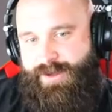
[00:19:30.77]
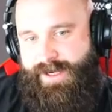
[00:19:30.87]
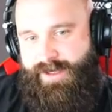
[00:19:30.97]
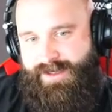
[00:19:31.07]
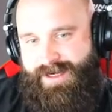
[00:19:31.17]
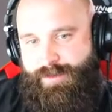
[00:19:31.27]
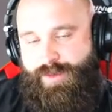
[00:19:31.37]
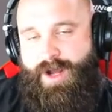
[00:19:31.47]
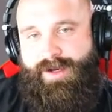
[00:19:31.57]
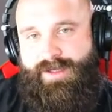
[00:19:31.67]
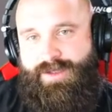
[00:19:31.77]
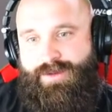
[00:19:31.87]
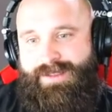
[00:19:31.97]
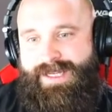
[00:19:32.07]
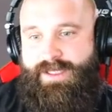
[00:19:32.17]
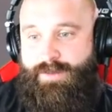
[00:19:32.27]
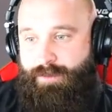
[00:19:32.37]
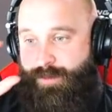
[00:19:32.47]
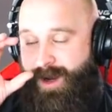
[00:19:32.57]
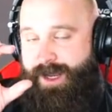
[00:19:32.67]
here is kind of blocking his own lanes.
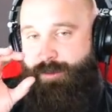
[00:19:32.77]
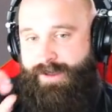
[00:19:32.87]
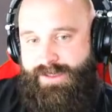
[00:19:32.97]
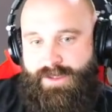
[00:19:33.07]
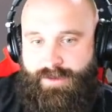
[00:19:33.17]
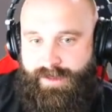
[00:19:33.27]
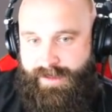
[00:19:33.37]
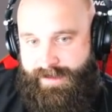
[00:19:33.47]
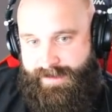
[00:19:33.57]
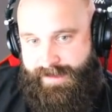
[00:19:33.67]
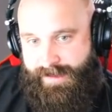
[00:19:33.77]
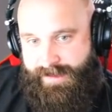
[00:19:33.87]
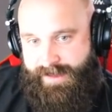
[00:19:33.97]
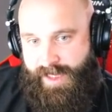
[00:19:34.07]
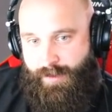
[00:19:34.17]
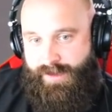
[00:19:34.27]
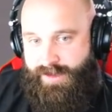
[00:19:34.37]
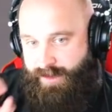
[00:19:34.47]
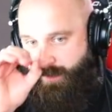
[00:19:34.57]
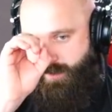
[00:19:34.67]
But what he's doing is he's keeping
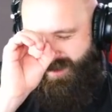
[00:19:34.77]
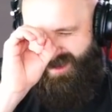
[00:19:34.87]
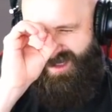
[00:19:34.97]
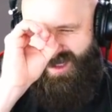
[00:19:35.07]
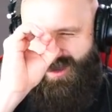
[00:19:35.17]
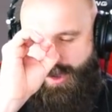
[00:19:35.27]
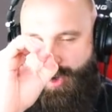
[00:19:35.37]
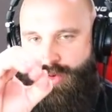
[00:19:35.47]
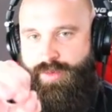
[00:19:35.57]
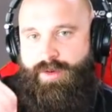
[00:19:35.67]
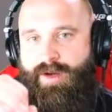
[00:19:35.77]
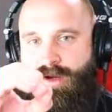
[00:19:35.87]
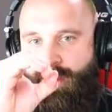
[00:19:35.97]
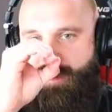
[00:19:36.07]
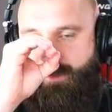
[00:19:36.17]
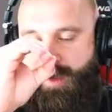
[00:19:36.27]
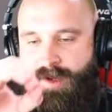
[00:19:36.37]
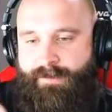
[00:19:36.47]
his little cone of,